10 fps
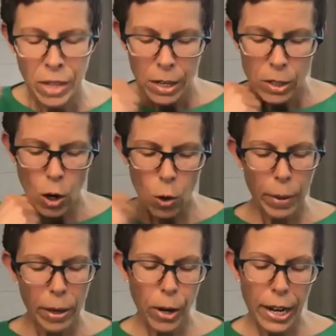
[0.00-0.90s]
So,
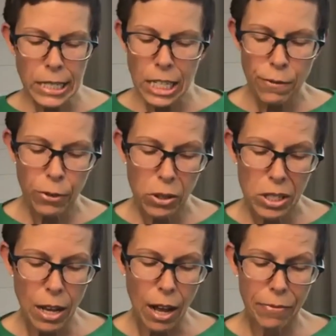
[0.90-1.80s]
but processed food is
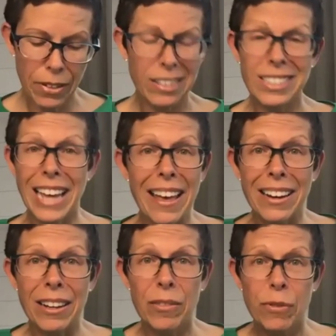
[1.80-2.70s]
often
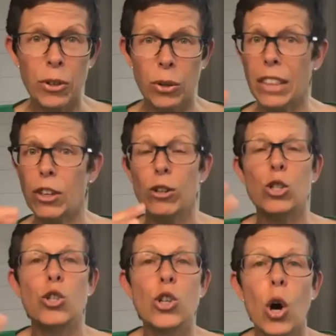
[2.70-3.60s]
dead food. There's
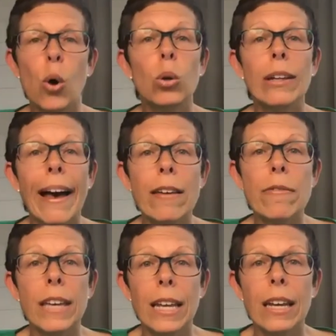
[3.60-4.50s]
no life
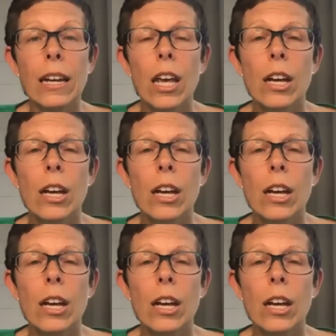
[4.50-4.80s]
in it.